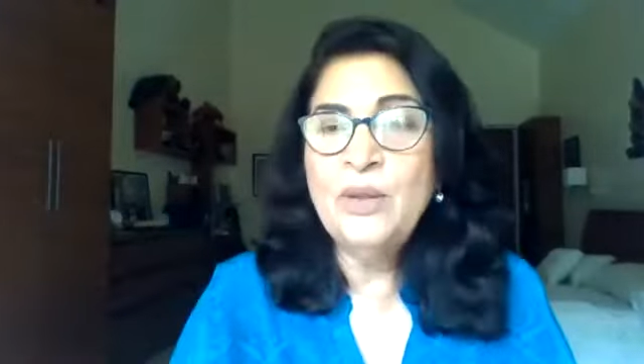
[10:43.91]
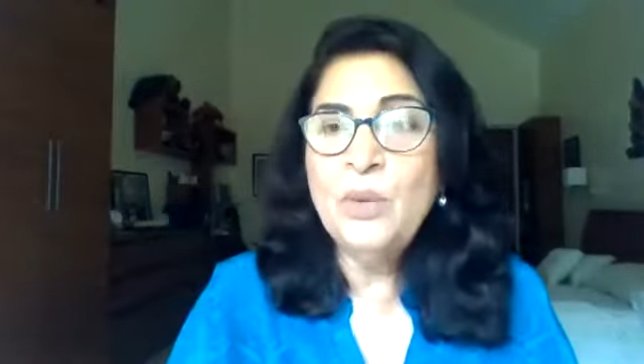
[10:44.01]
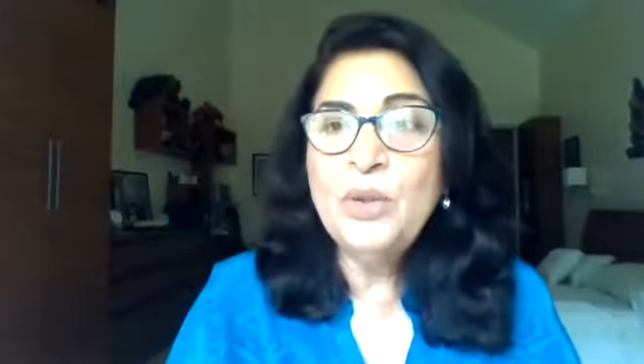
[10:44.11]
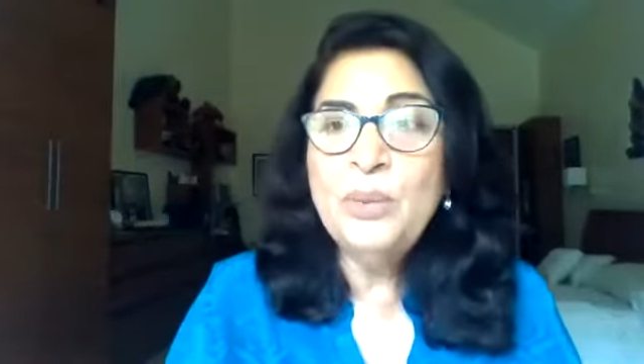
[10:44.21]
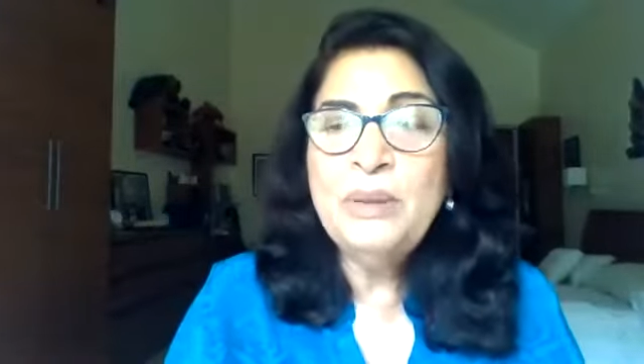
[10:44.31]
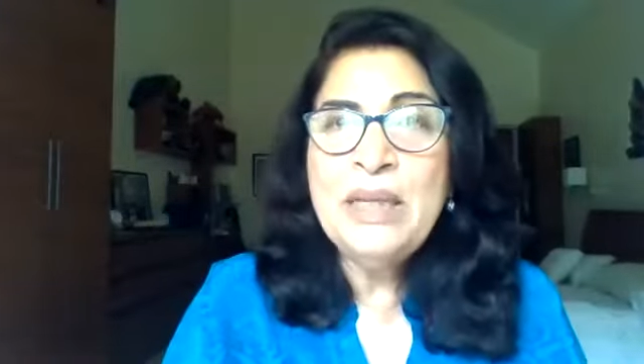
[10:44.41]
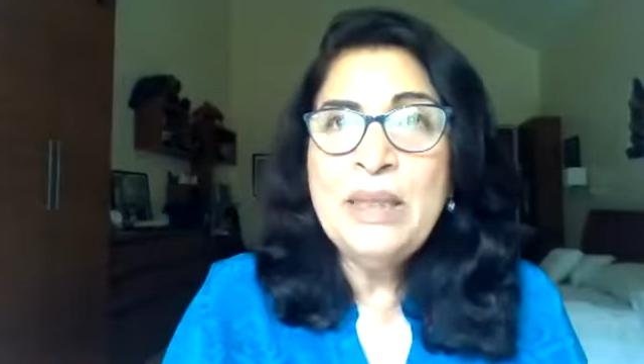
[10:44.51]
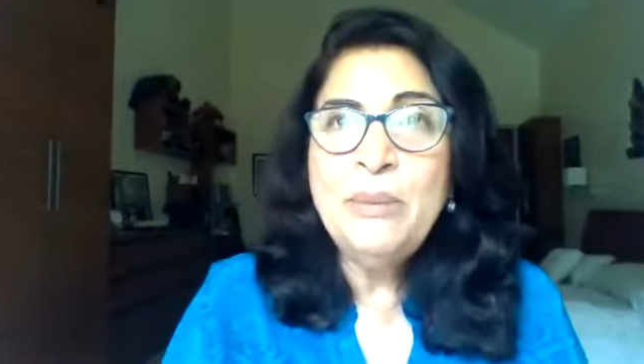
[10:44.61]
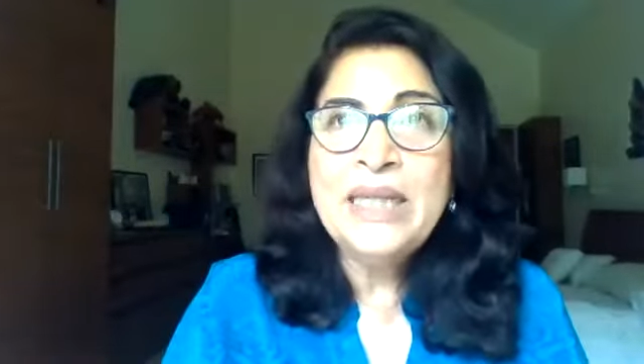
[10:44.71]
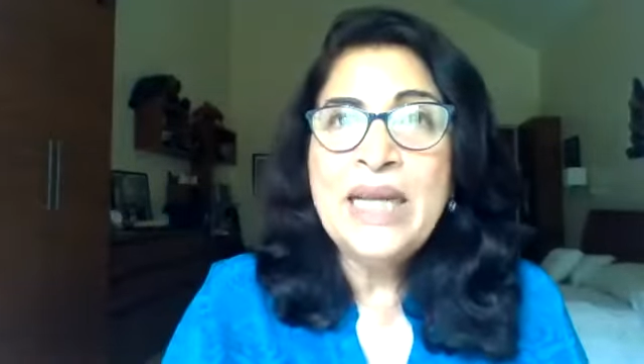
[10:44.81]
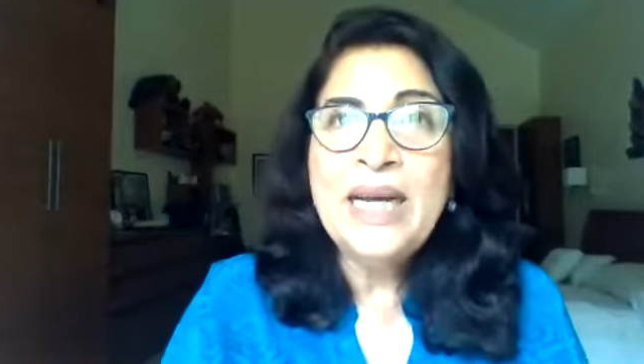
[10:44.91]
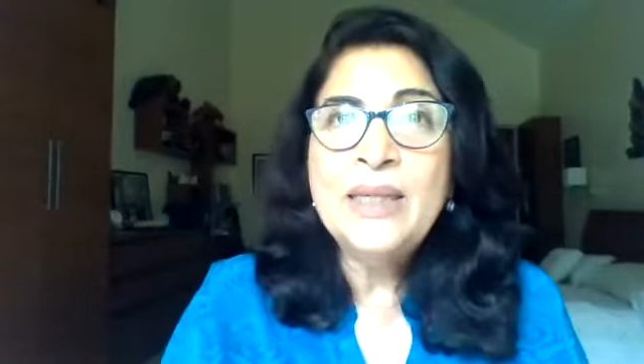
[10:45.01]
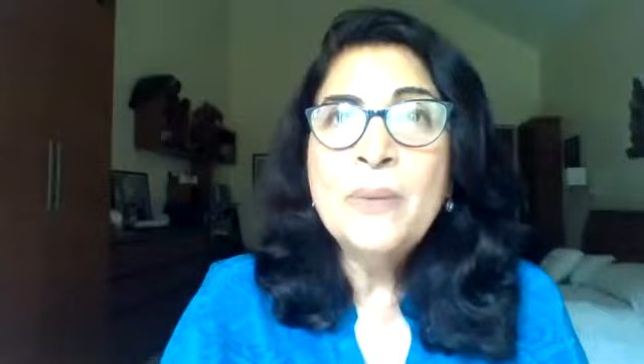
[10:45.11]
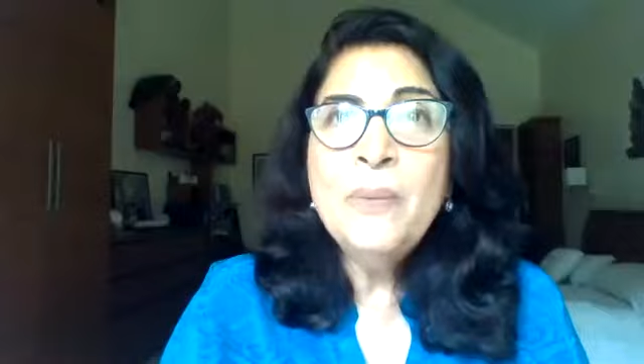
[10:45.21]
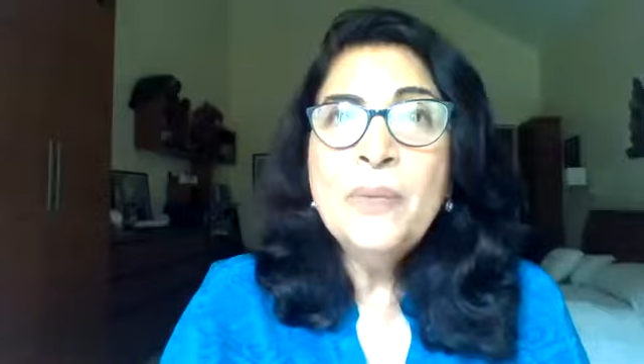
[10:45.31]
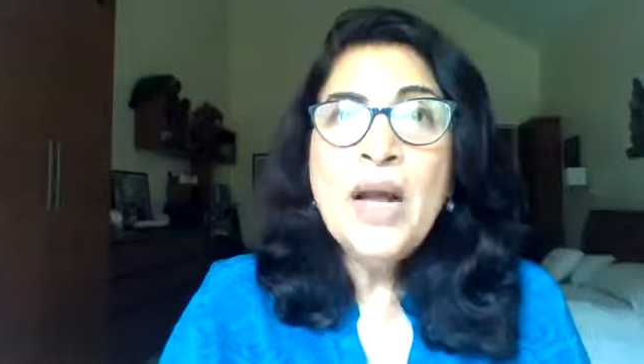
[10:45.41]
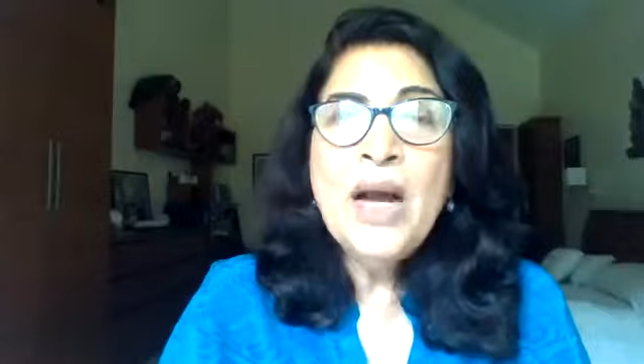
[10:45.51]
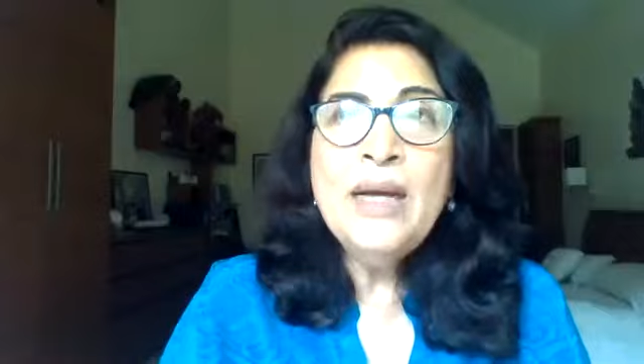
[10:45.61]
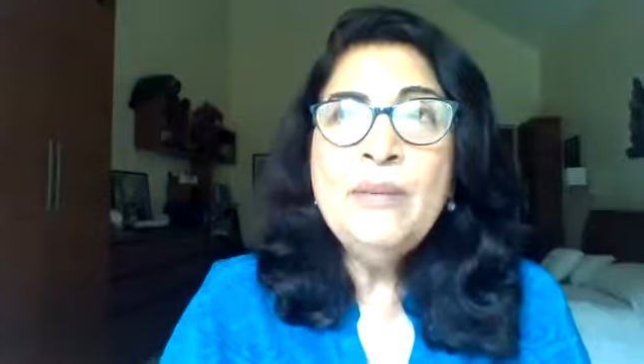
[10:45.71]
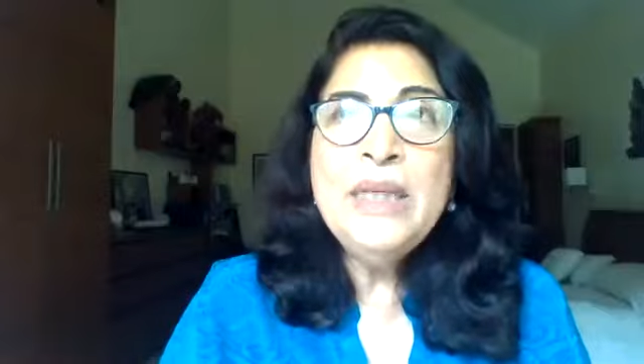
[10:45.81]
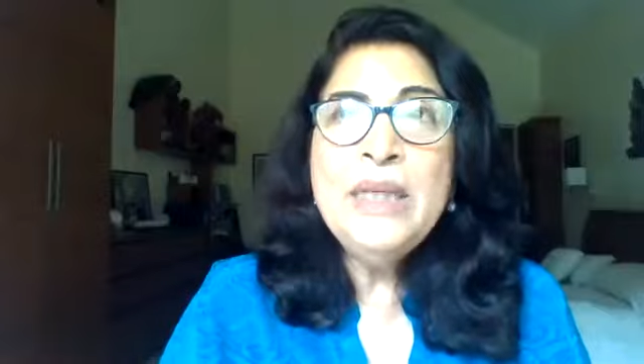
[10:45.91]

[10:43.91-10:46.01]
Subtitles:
And what do we mean by that? I